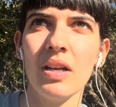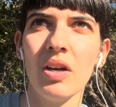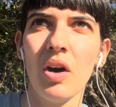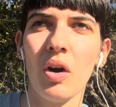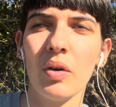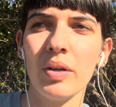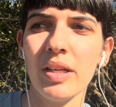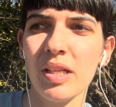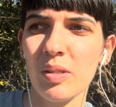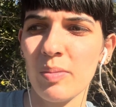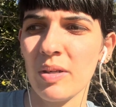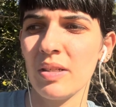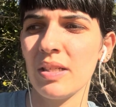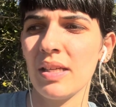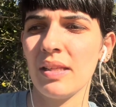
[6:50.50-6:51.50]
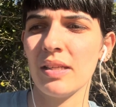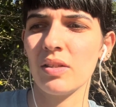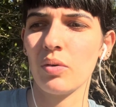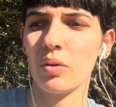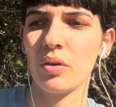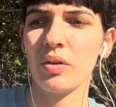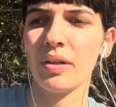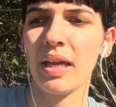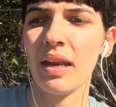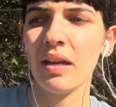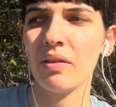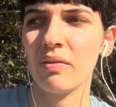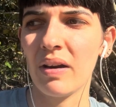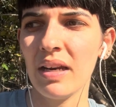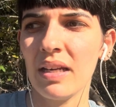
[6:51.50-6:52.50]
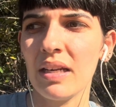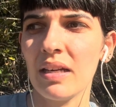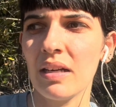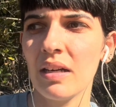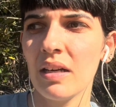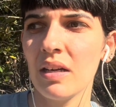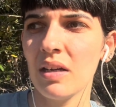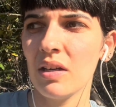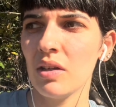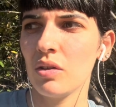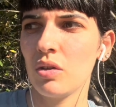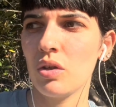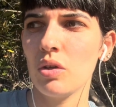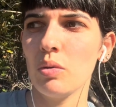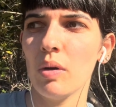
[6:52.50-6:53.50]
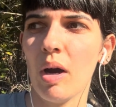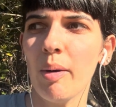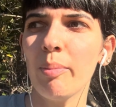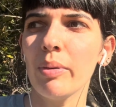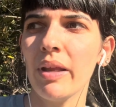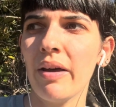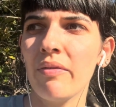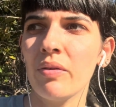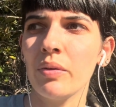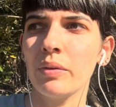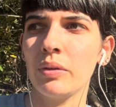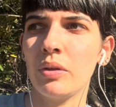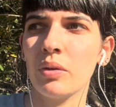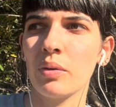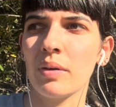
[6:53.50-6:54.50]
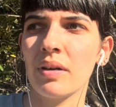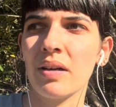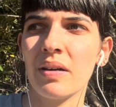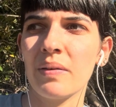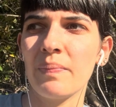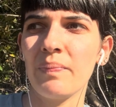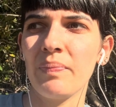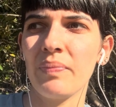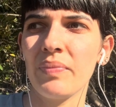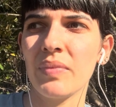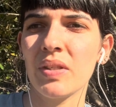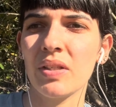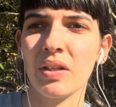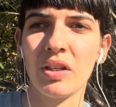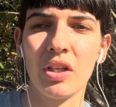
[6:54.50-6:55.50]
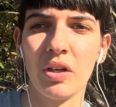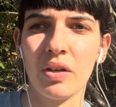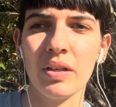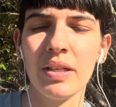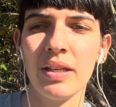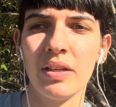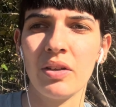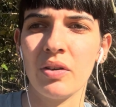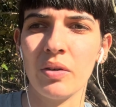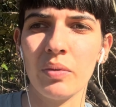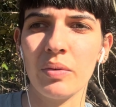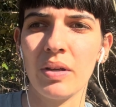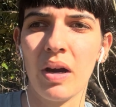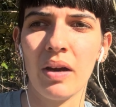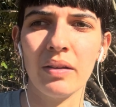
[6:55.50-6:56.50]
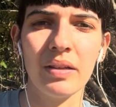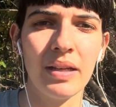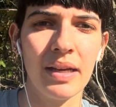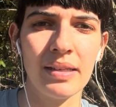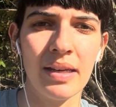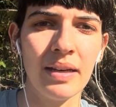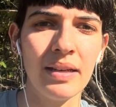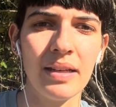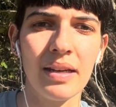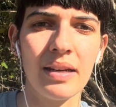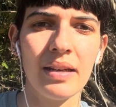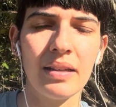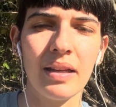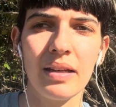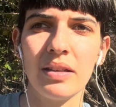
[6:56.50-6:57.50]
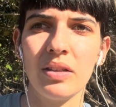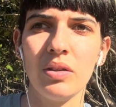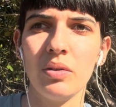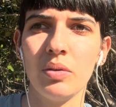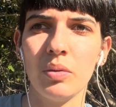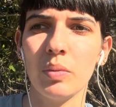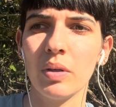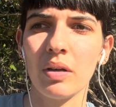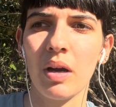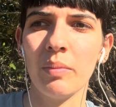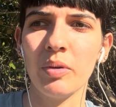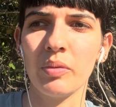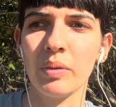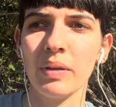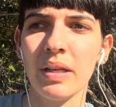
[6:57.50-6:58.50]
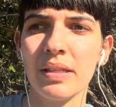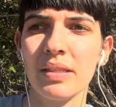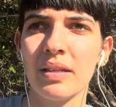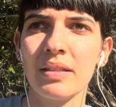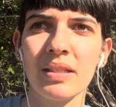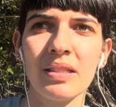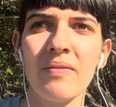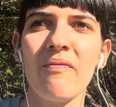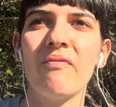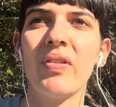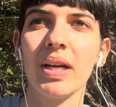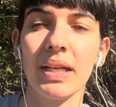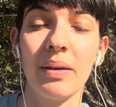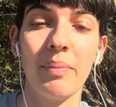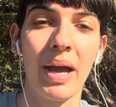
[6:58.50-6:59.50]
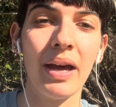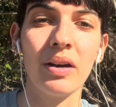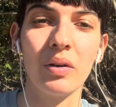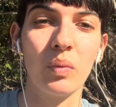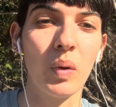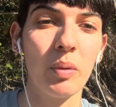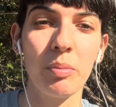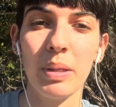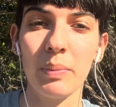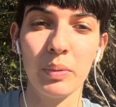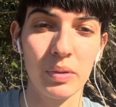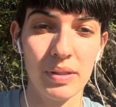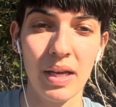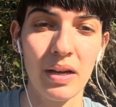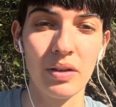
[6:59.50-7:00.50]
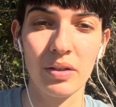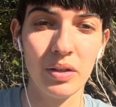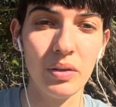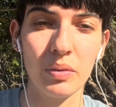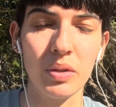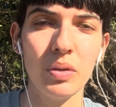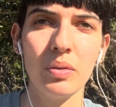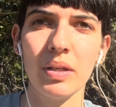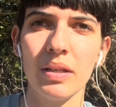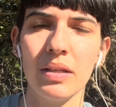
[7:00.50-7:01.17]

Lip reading: already experiencing this or you're getting ready to up level your security in your own godly identity. Like you will come to realize that it doesn't fucking matter what people say or do. You